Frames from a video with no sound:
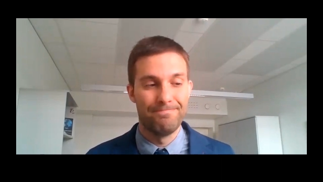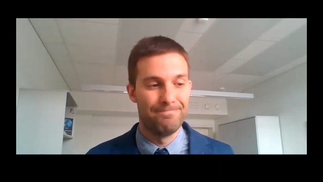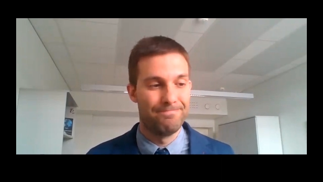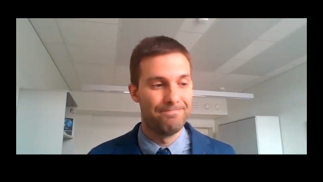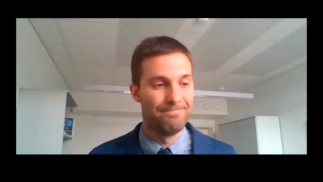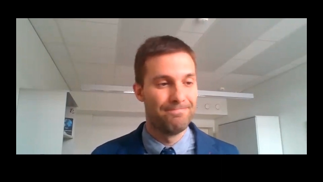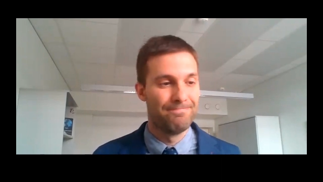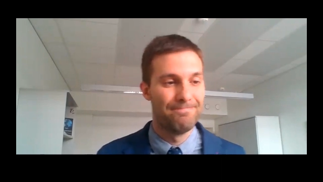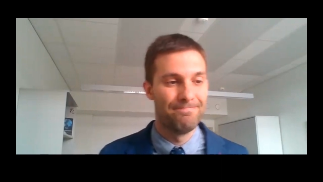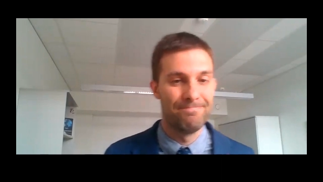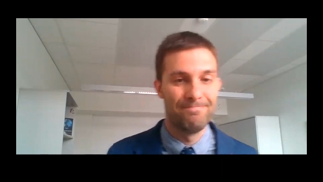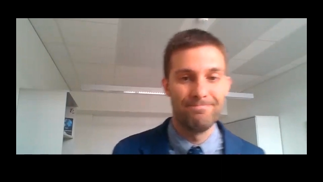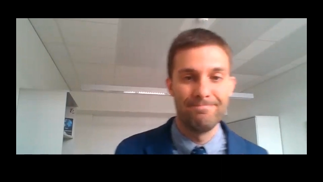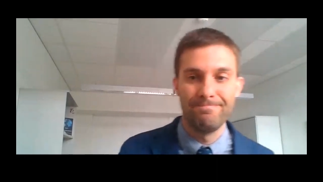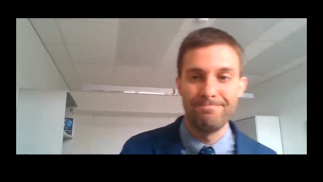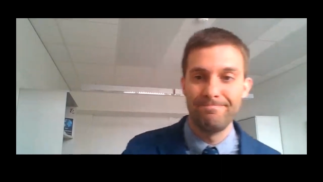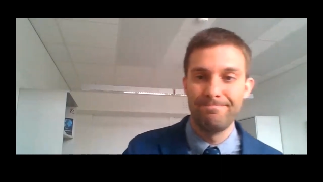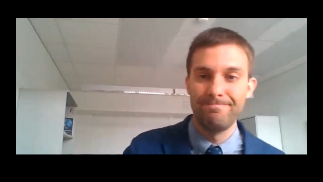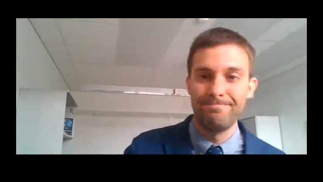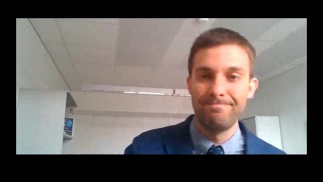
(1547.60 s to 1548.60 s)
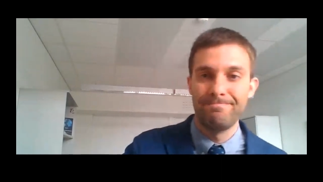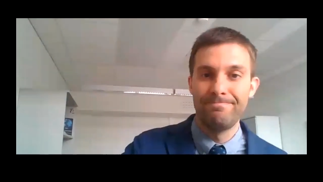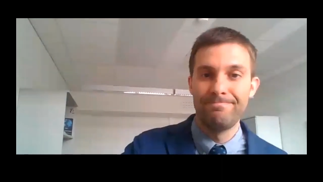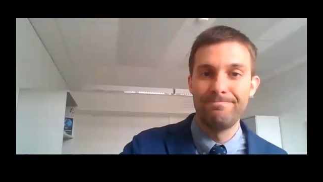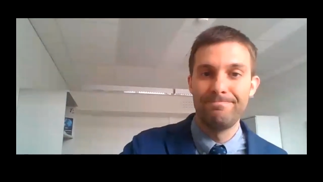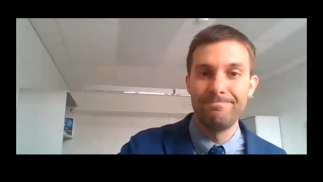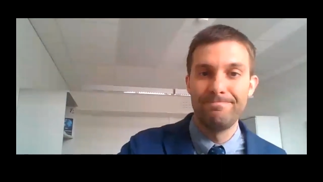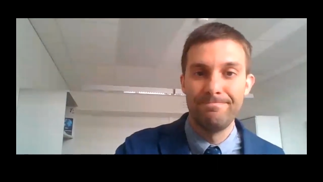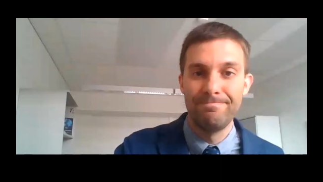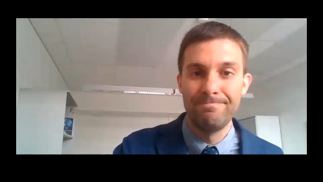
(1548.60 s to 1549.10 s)

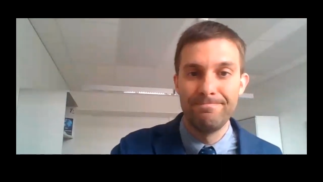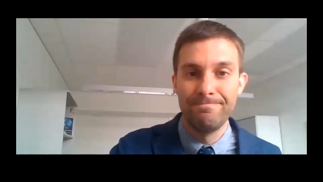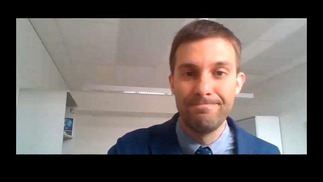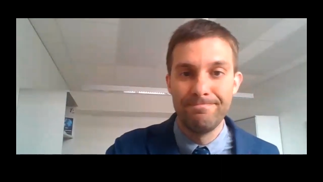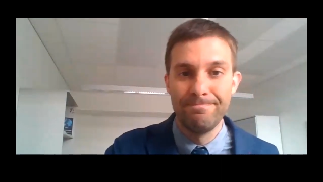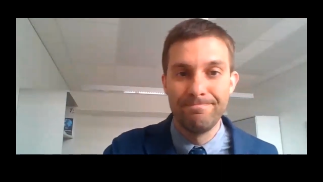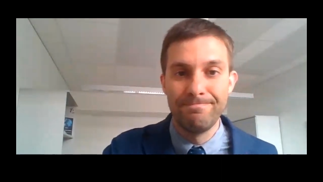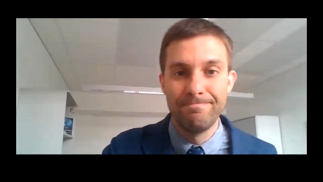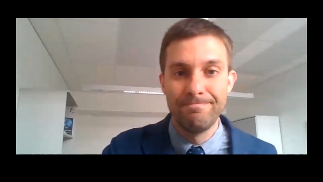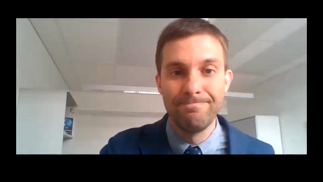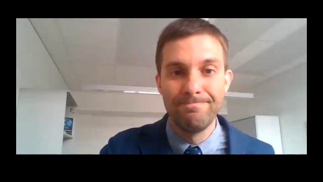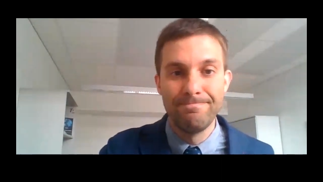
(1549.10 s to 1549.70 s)
(no one is talking)